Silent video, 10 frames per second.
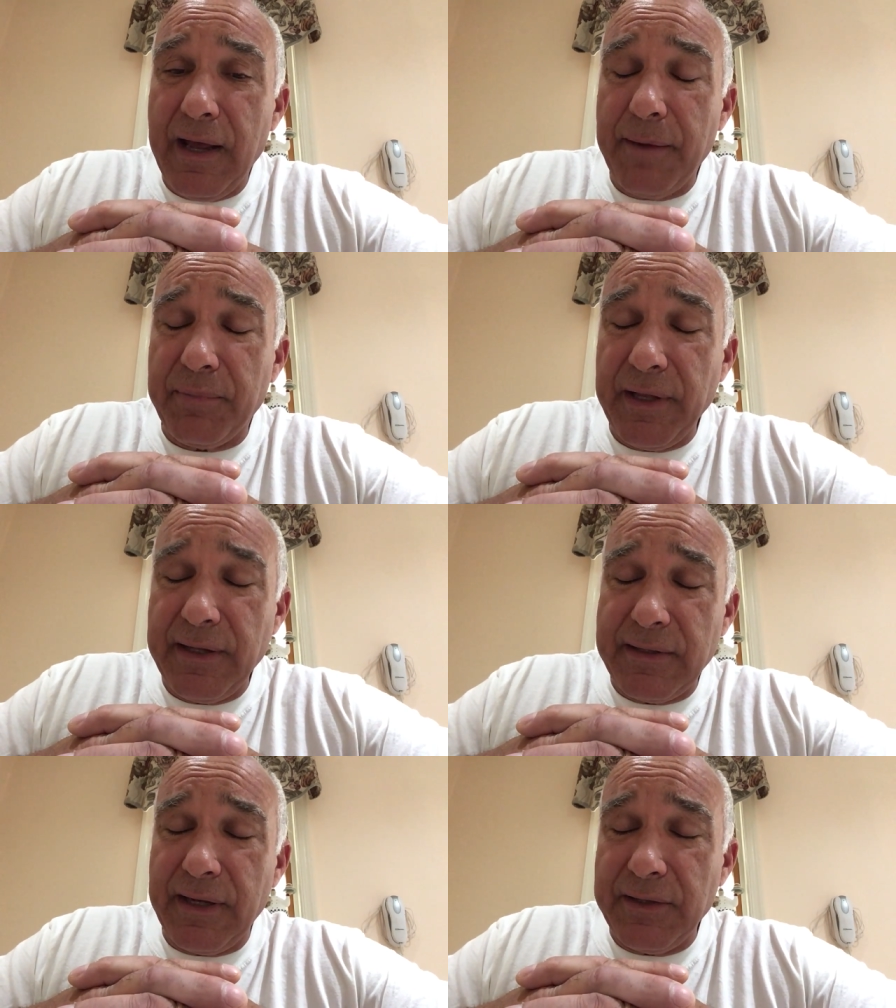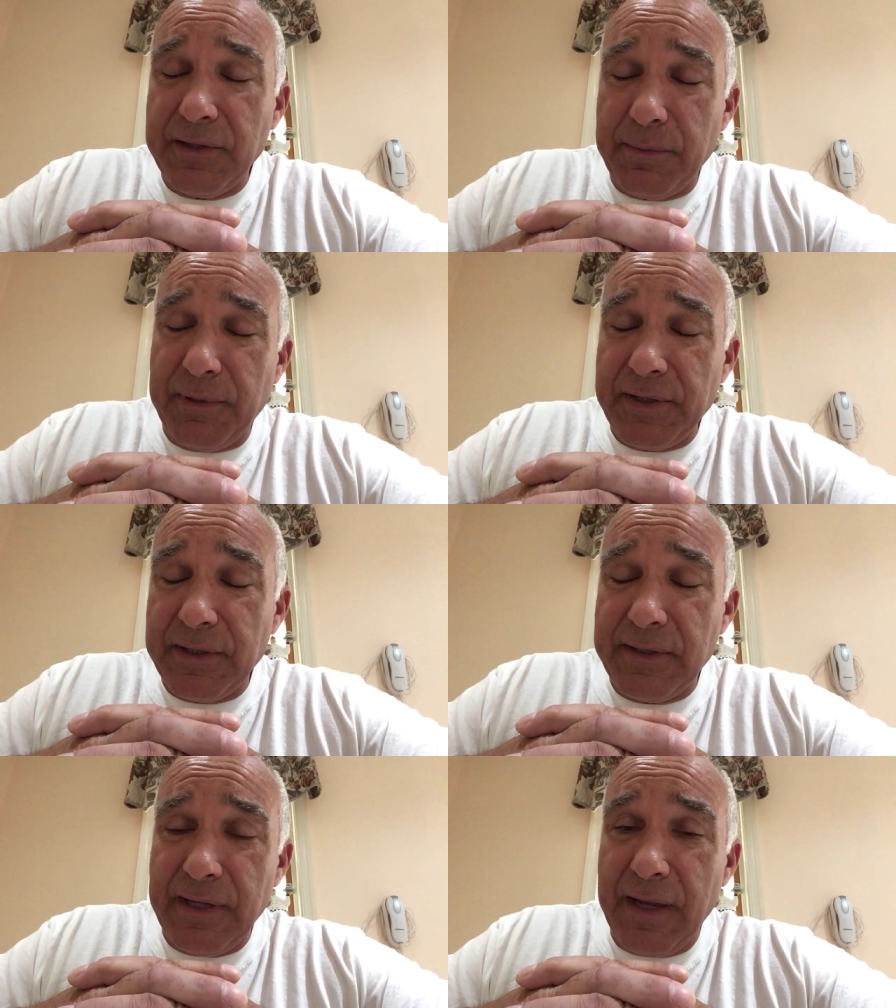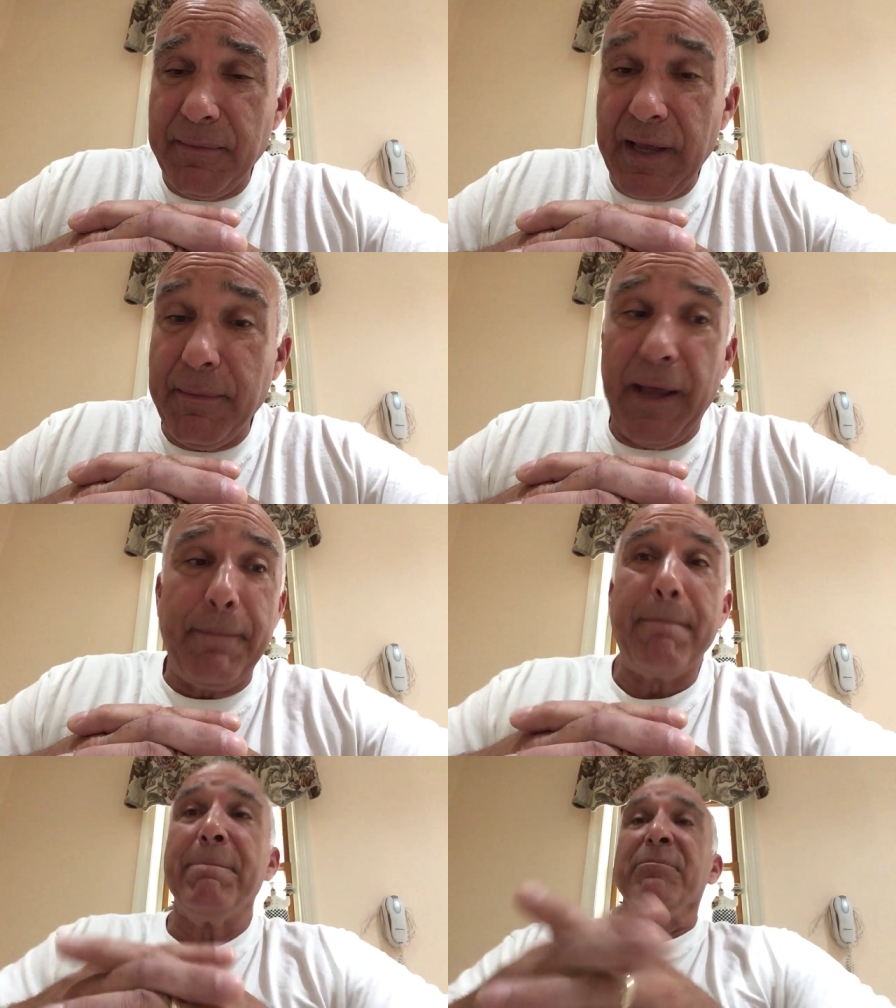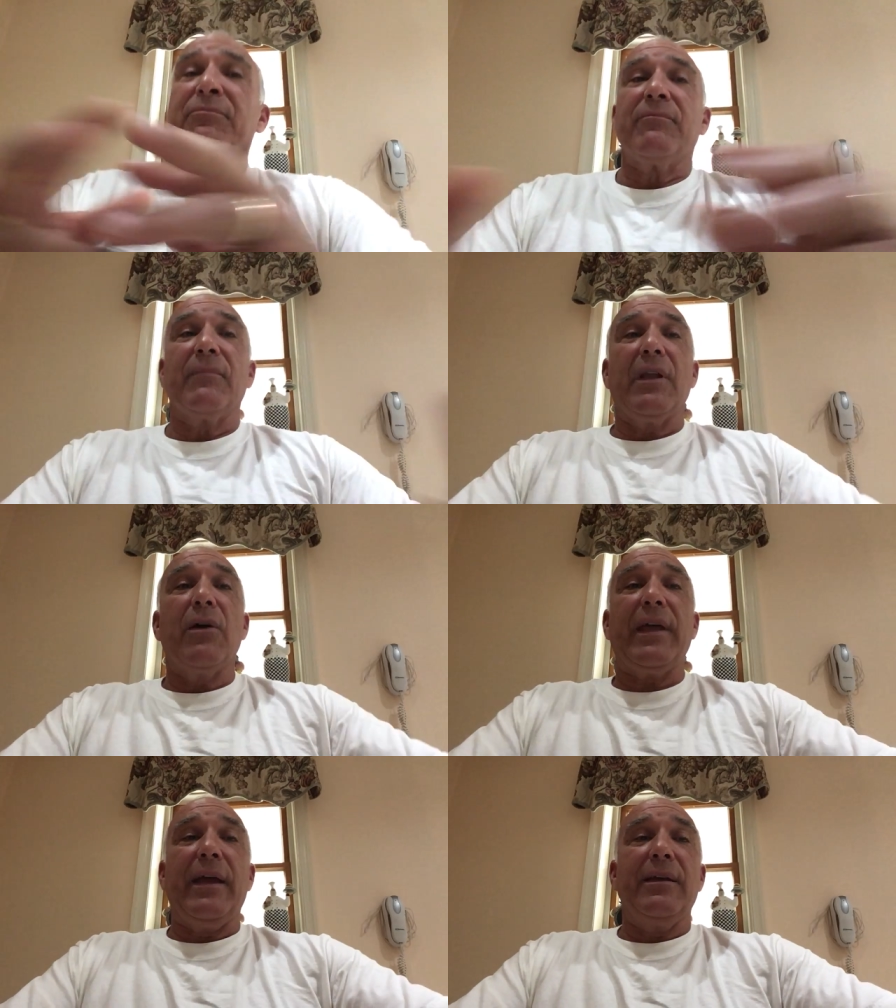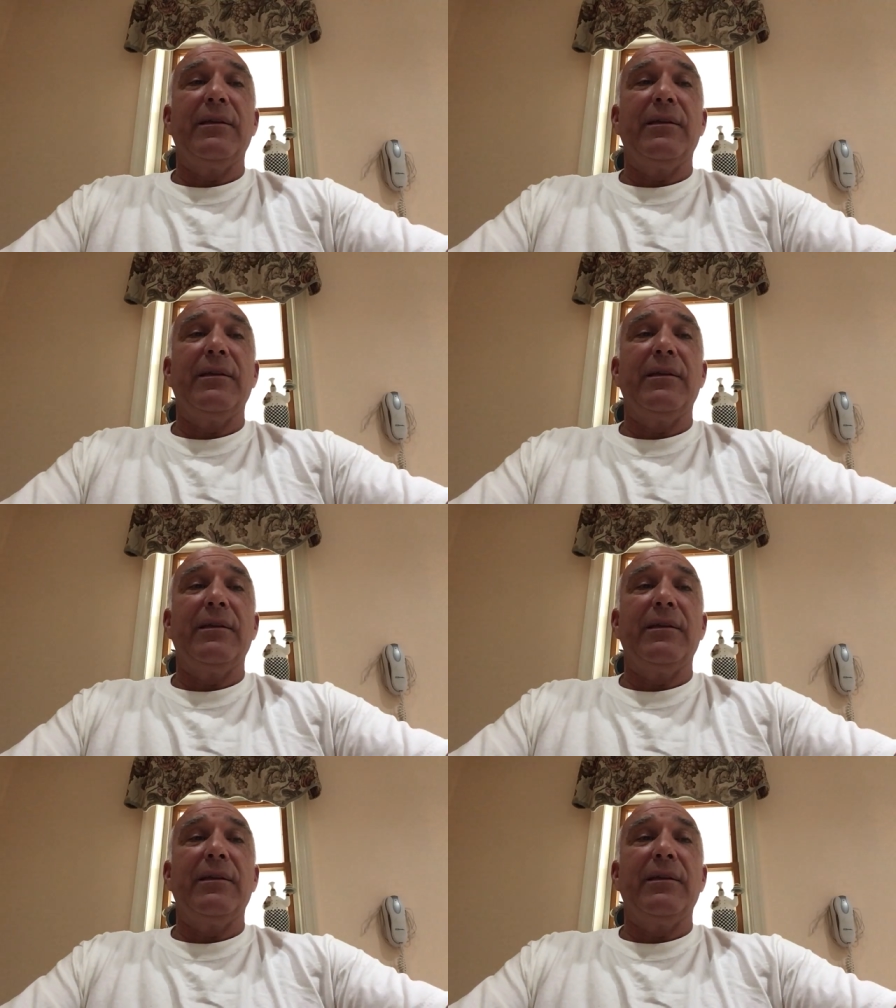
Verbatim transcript: I pray these things in your precious name. Amen. Okay,